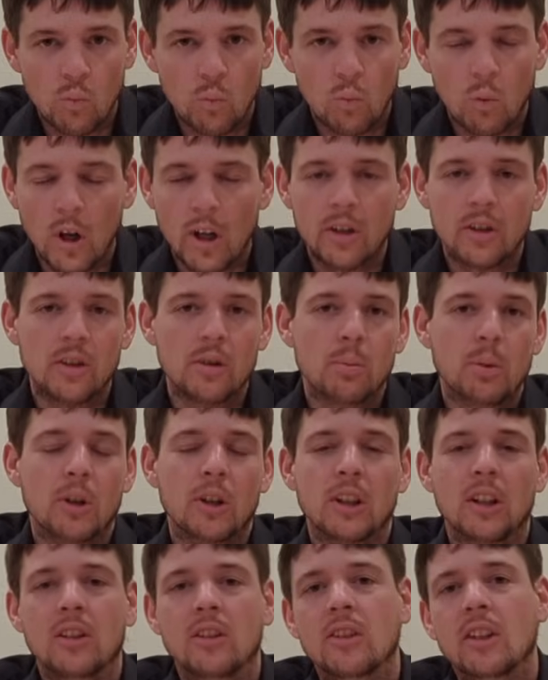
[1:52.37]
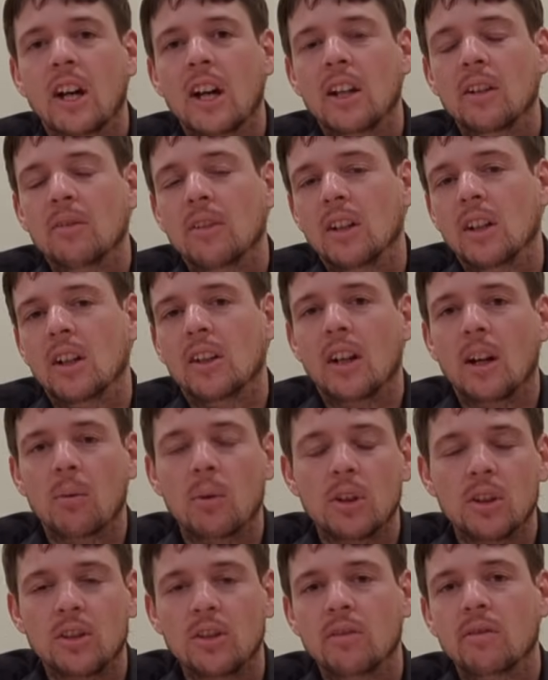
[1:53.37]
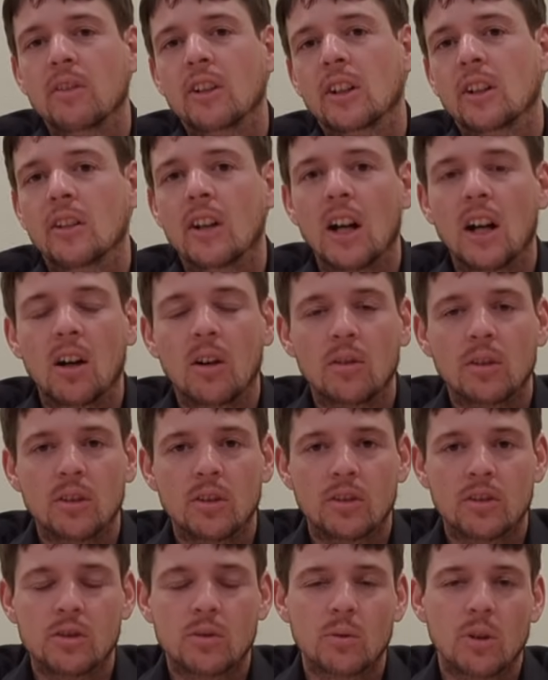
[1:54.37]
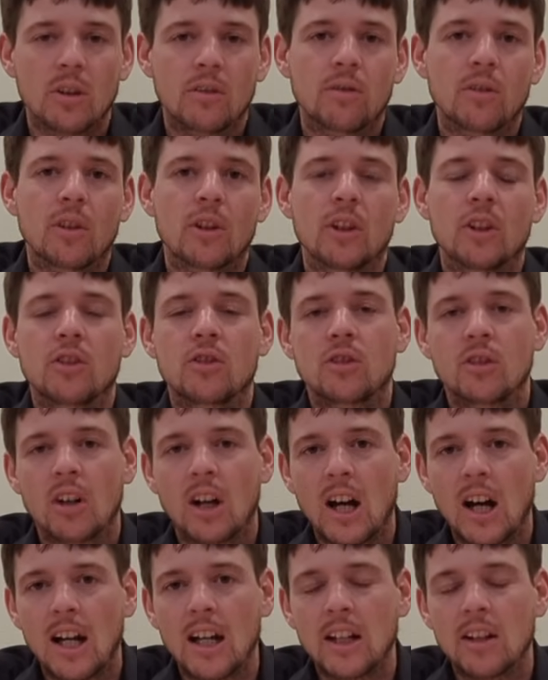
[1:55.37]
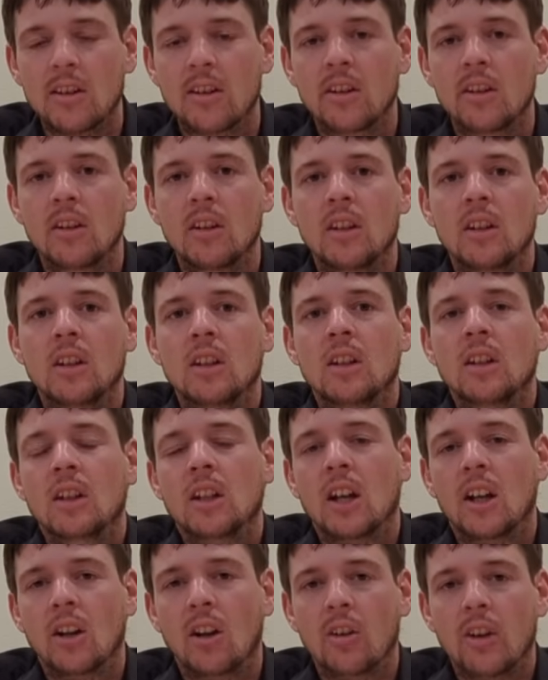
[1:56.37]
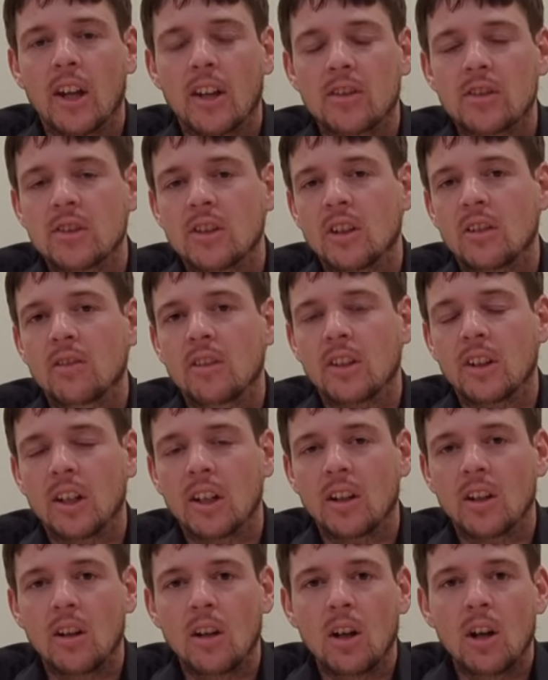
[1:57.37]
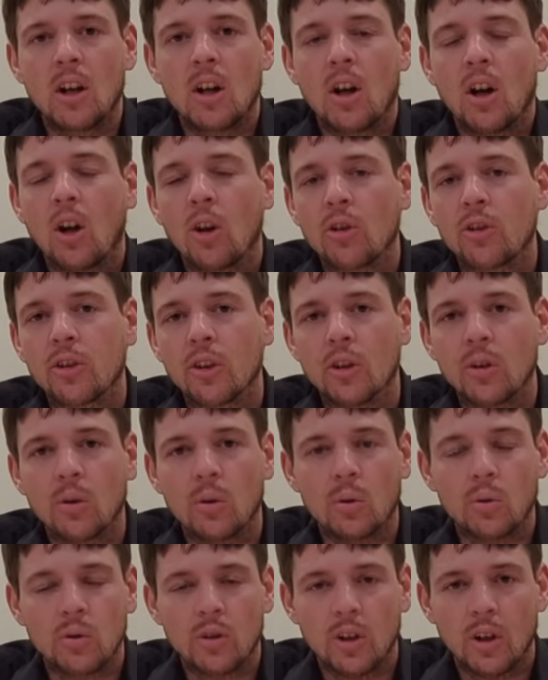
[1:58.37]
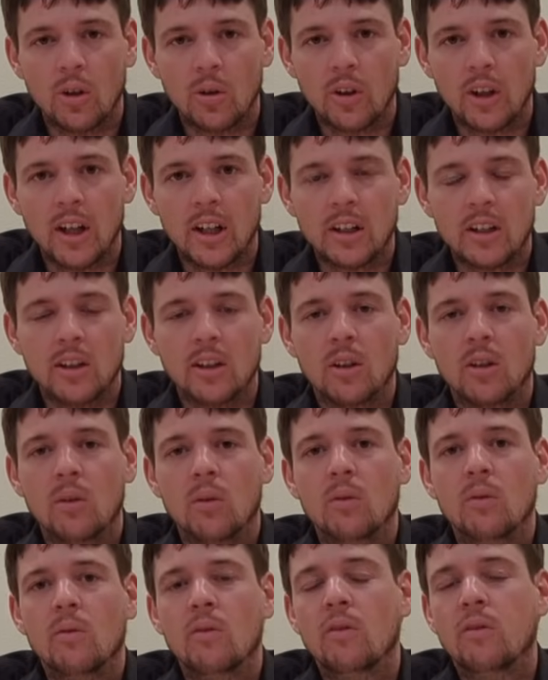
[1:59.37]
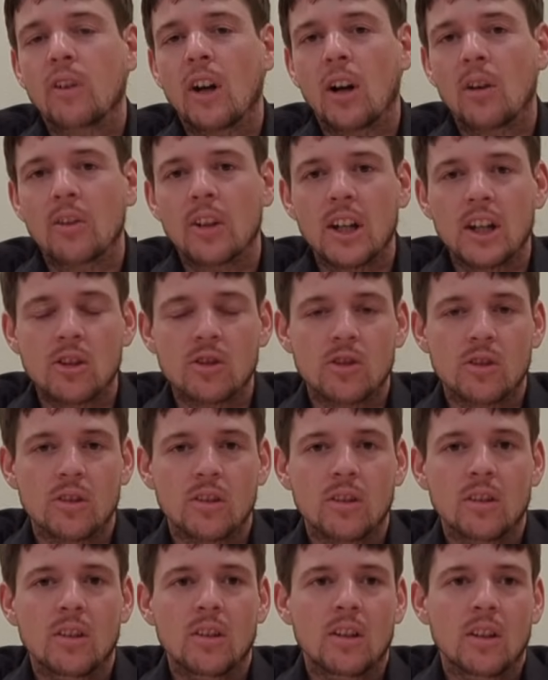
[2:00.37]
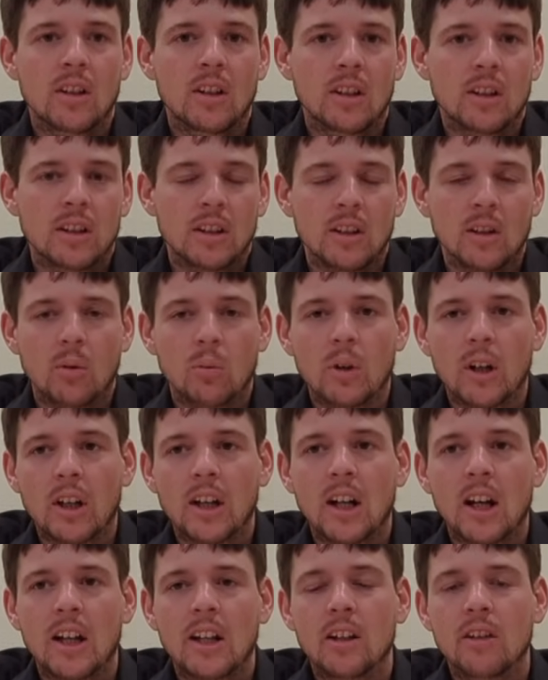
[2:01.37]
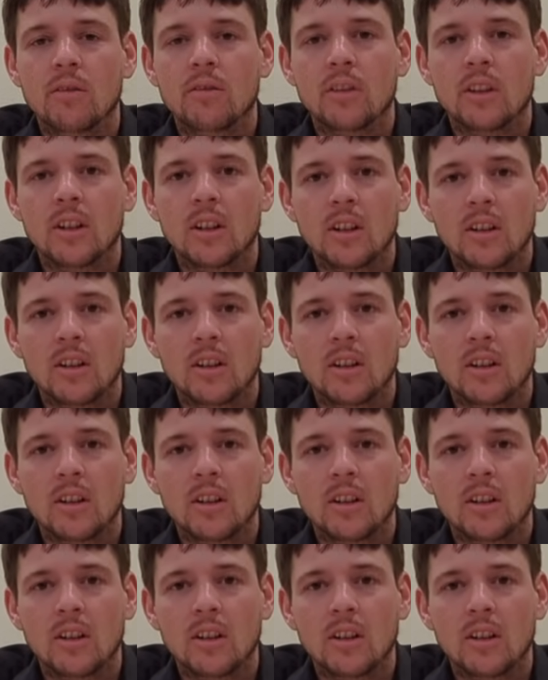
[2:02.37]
what are you putting inside of it, and that way you can figure out your square footage, your height, and all that stuff. And then also know that foundation, what kind of